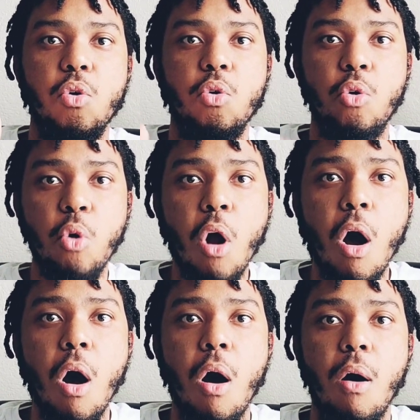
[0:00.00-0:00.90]

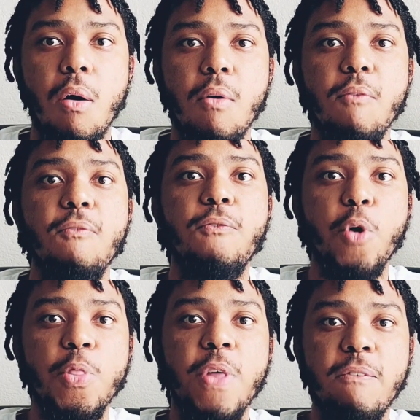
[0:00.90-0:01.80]
crawl
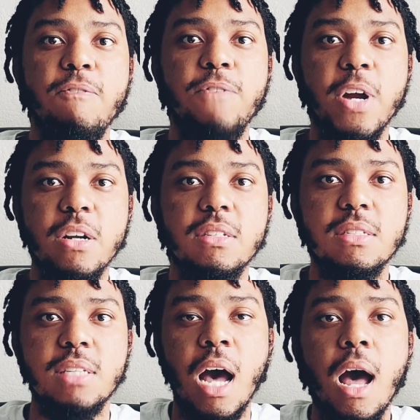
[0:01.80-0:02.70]
for the first
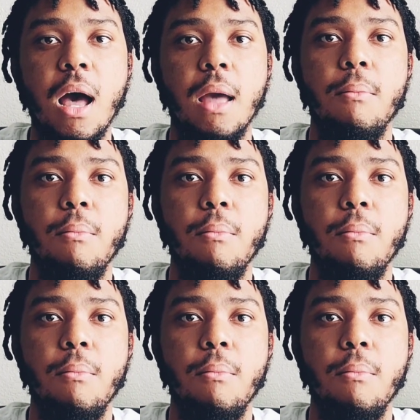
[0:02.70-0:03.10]
time